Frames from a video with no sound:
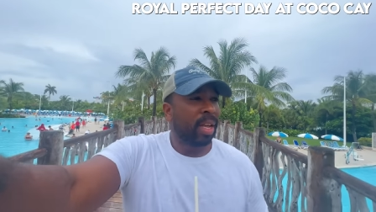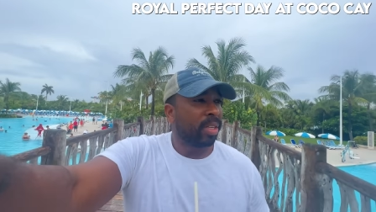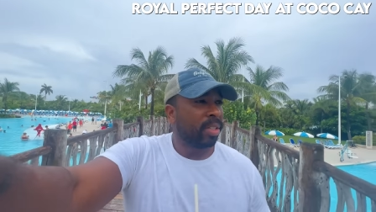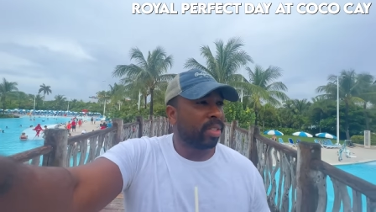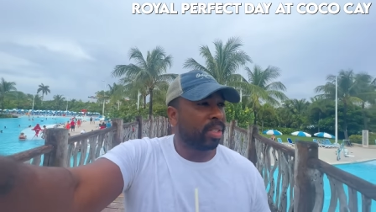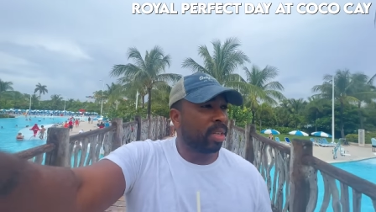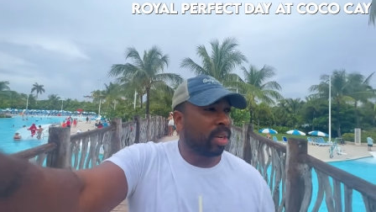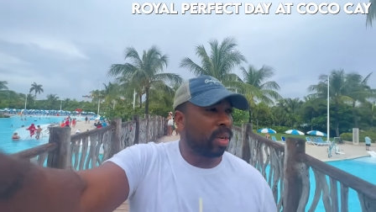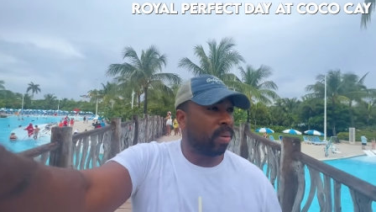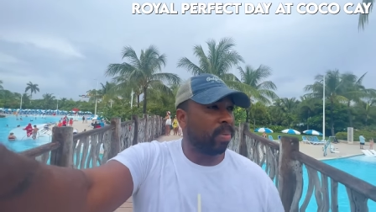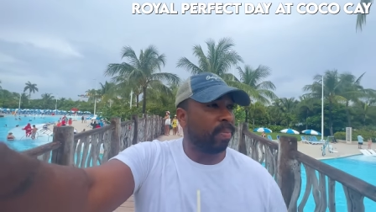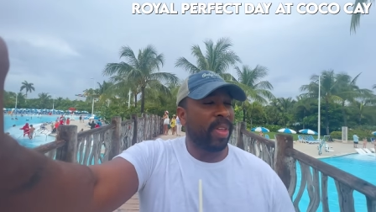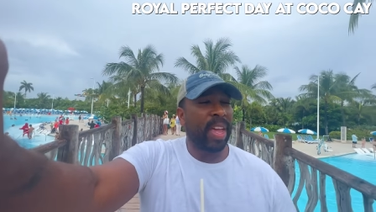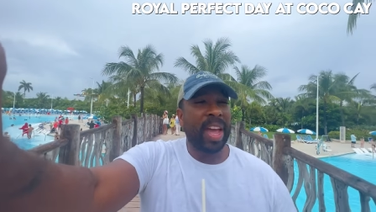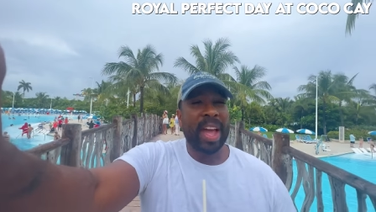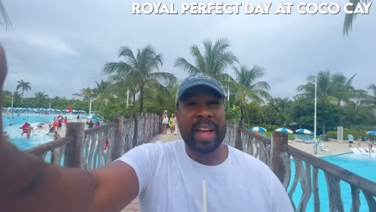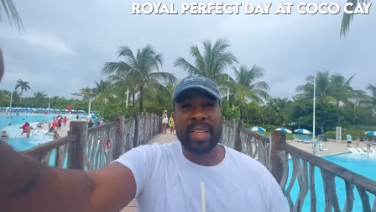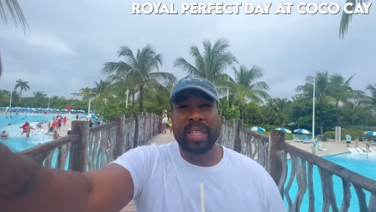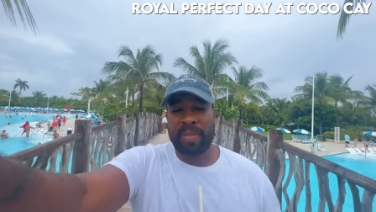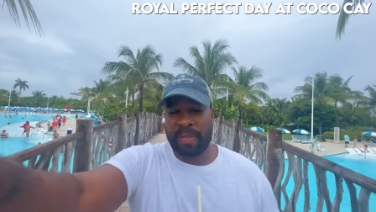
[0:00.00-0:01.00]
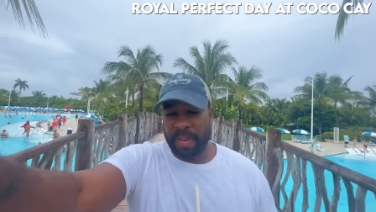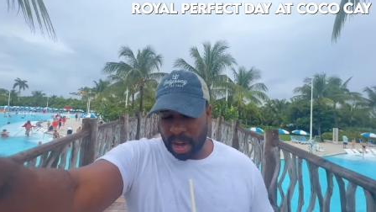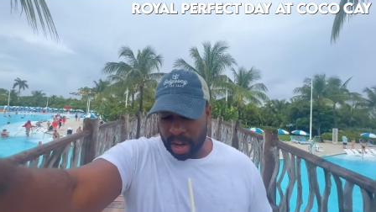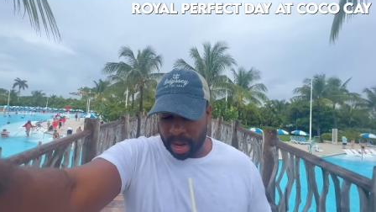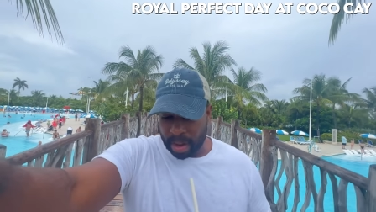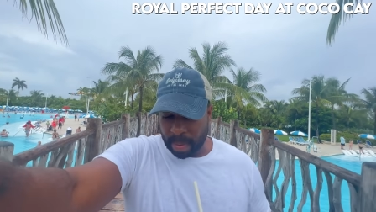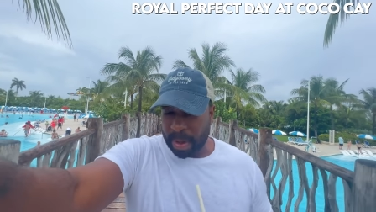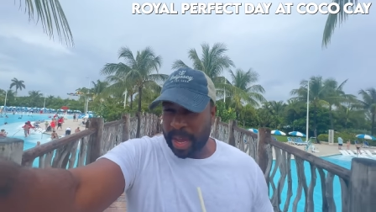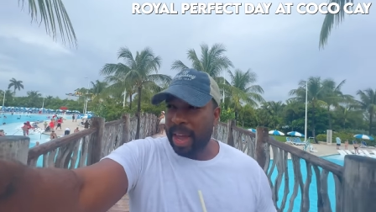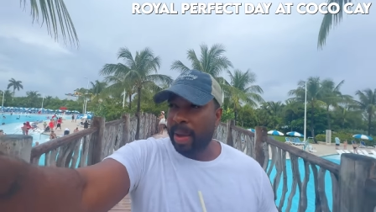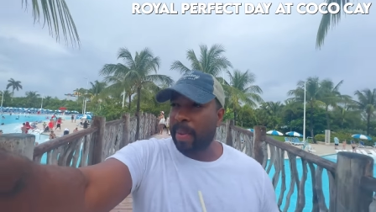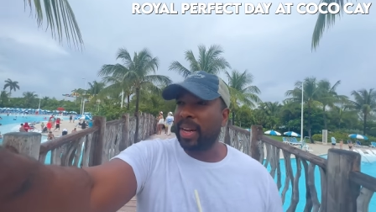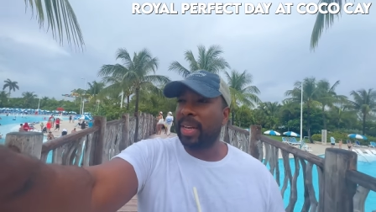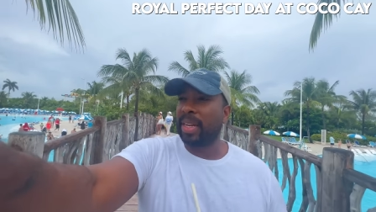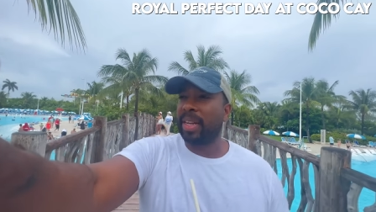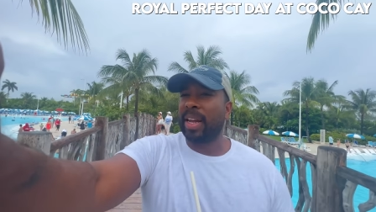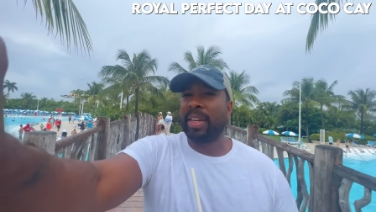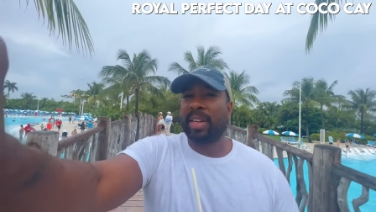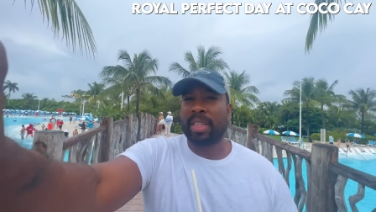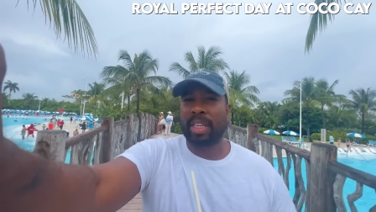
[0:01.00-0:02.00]
And so, yeah, it's fun. I can't wait
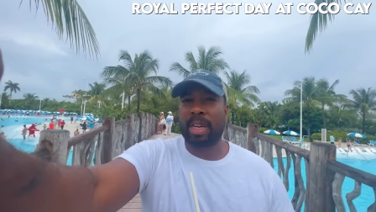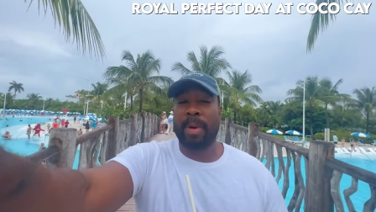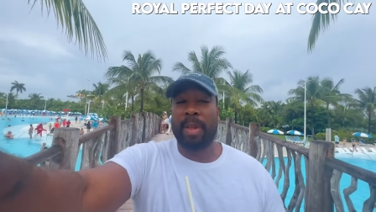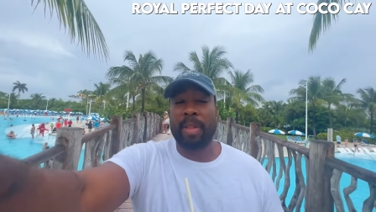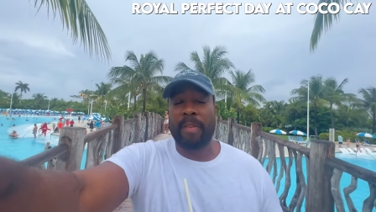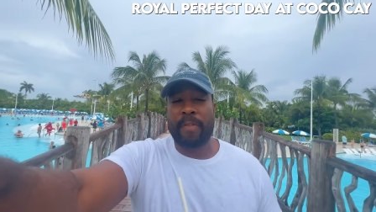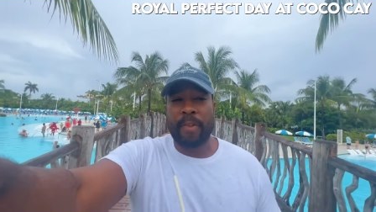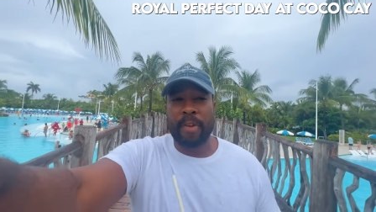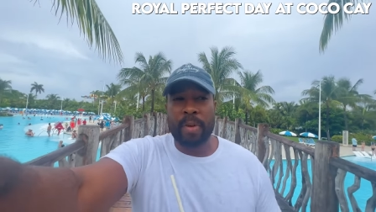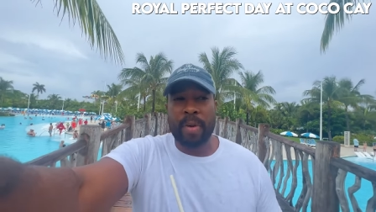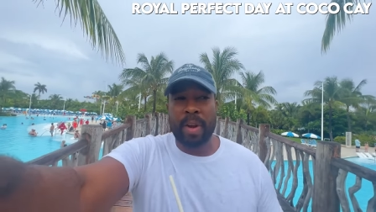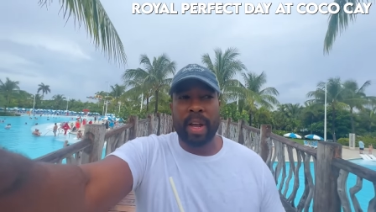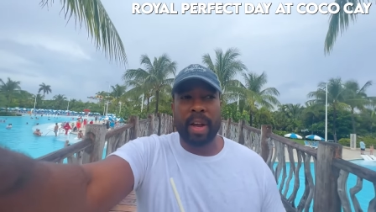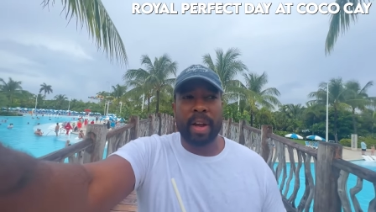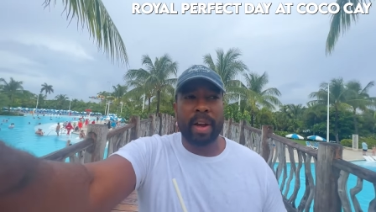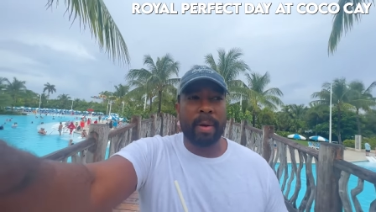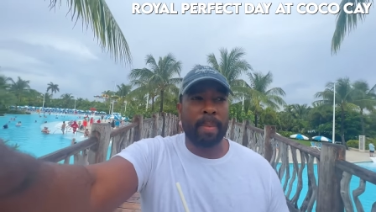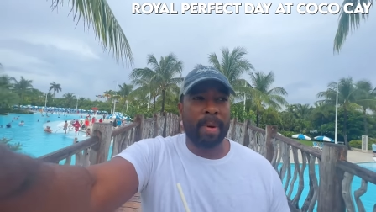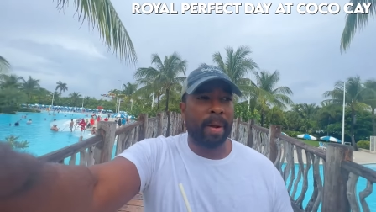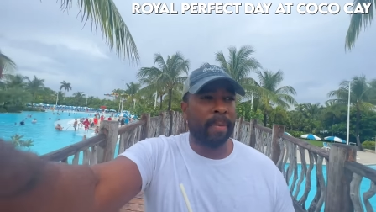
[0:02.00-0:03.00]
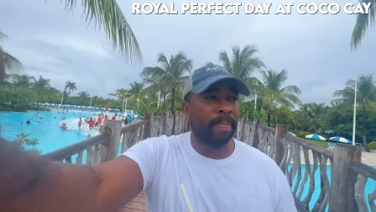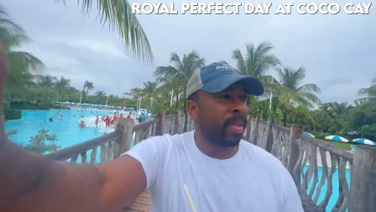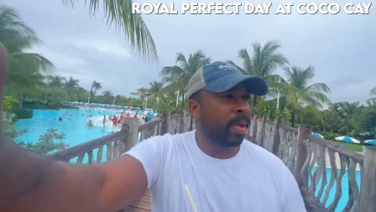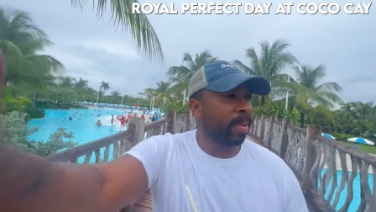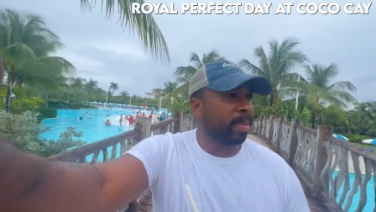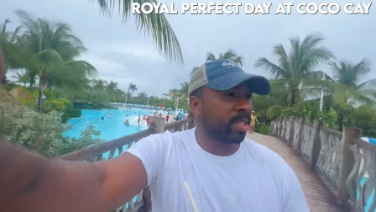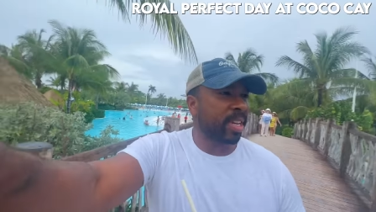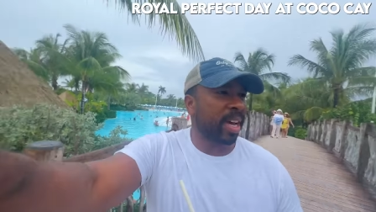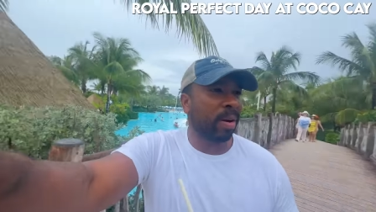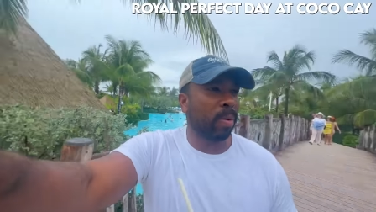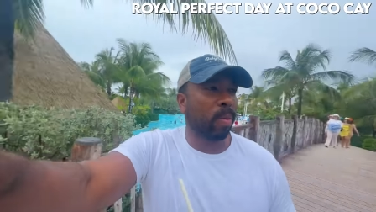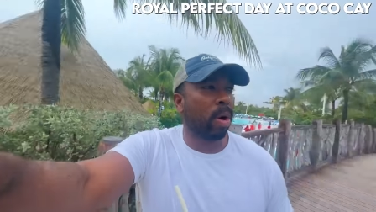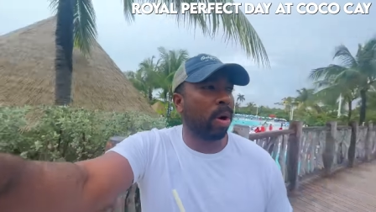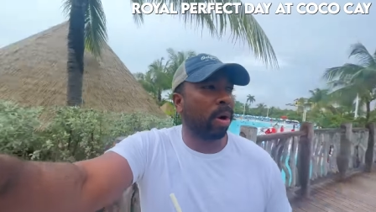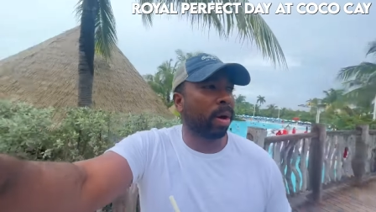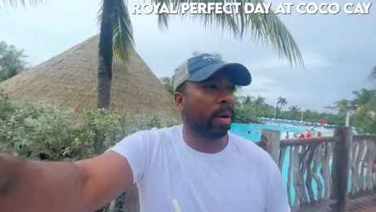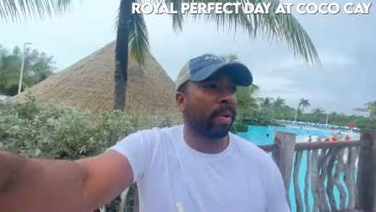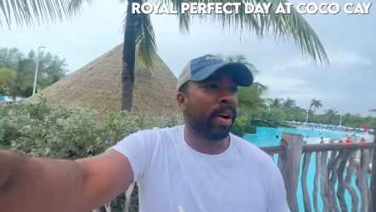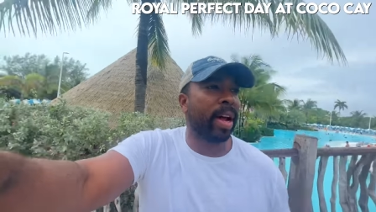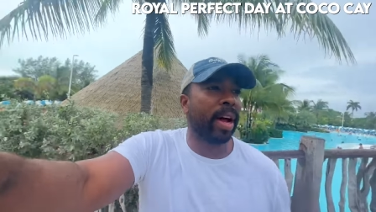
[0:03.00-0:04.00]
to get into some of the food here, but I'm just kind of
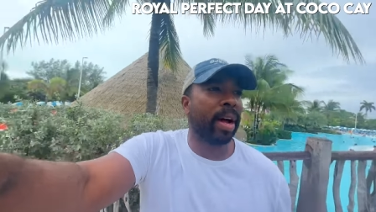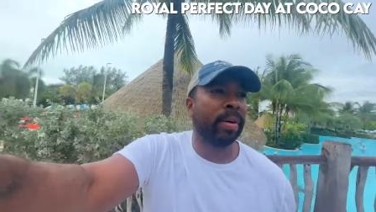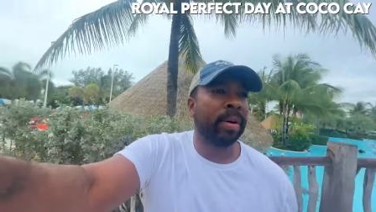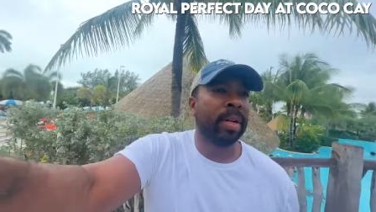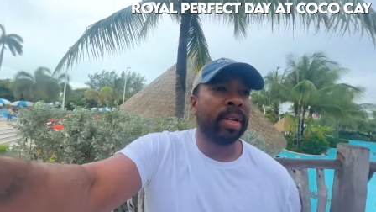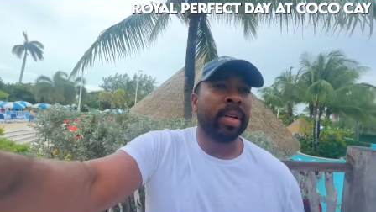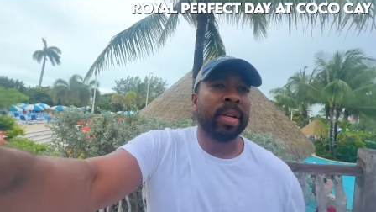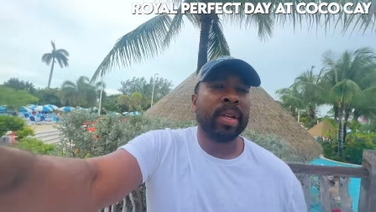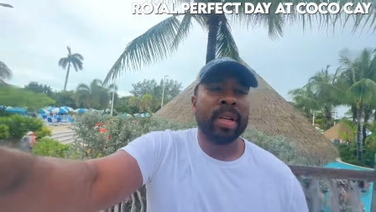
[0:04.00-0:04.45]
walking around,